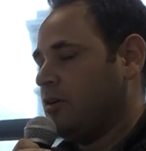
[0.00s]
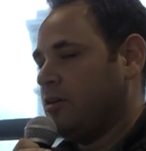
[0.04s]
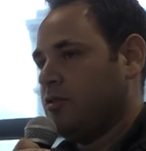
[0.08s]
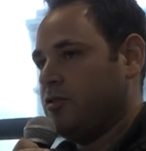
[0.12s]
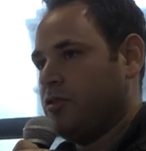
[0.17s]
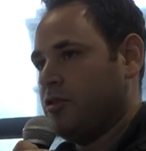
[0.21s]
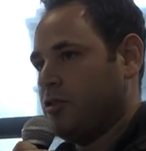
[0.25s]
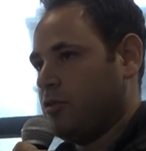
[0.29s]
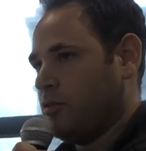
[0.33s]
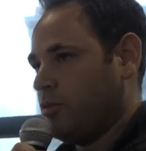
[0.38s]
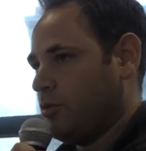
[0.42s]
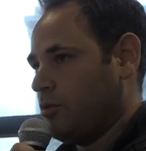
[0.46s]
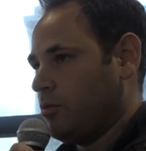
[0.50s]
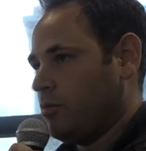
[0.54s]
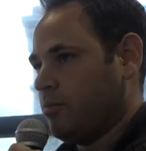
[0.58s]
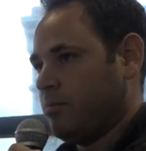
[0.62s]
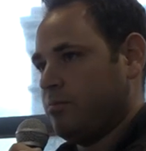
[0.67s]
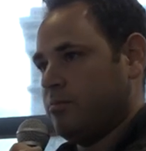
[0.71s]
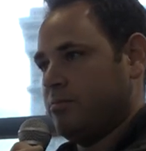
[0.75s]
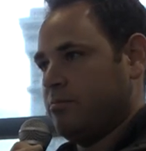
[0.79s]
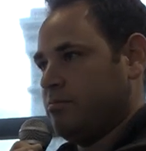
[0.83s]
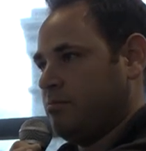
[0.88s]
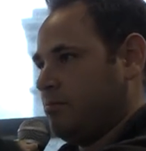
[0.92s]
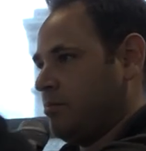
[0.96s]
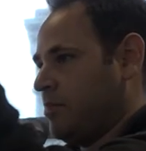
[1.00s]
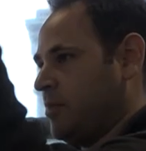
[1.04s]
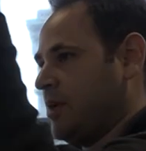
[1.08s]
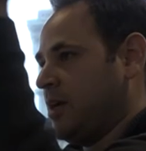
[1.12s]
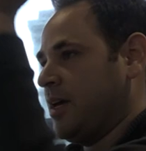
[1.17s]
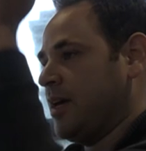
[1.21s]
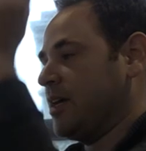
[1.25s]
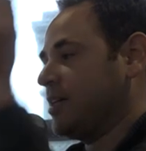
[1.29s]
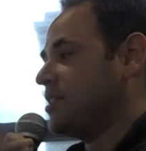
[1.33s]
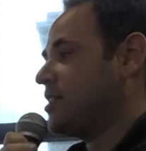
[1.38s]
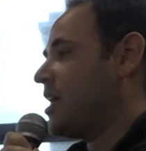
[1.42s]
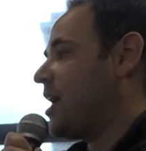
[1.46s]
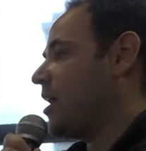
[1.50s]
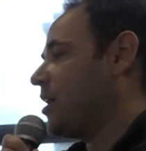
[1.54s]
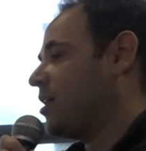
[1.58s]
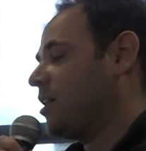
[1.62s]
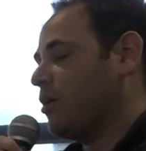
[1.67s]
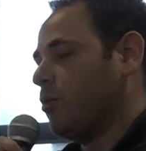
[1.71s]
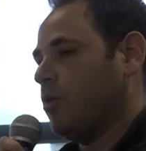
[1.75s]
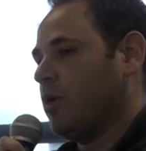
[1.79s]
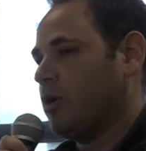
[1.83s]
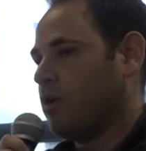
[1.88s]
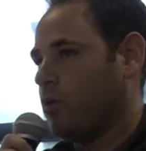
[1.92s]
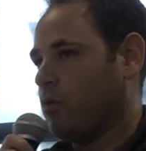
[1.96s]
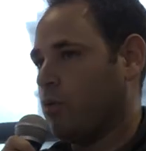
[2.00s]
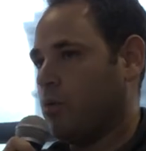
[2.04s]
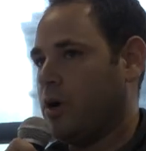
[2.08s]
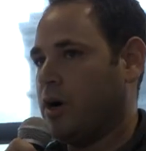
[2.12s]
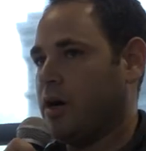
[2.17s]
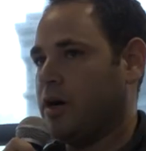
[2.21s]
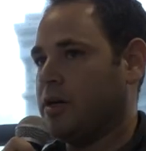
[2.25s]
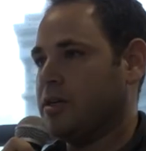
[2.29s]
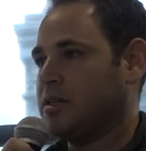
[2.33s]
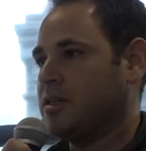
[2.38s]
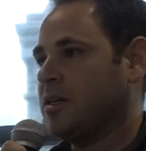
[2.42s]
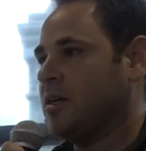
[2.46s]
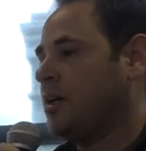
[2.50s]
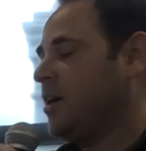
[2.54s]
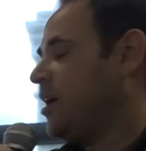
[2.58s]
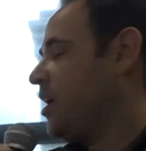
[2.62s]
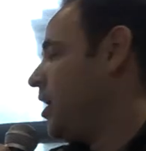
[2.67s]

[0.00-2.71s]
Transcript: do exactly what you want.